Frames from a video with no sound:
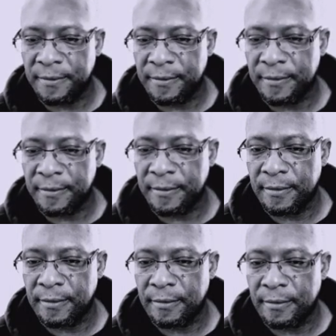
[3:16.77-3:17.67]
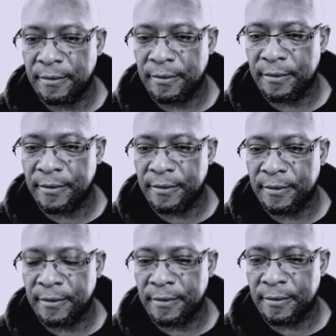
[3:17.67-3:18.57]

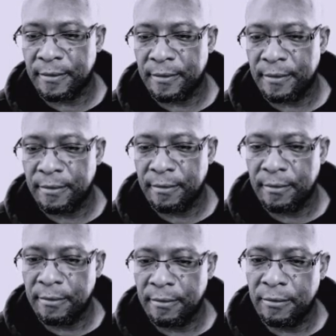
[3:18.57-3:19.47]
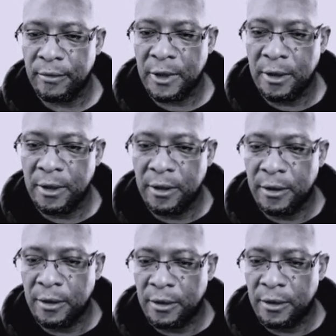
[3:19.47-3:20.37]

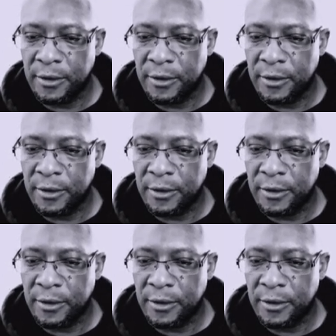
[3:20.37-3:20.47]
(no one is talking)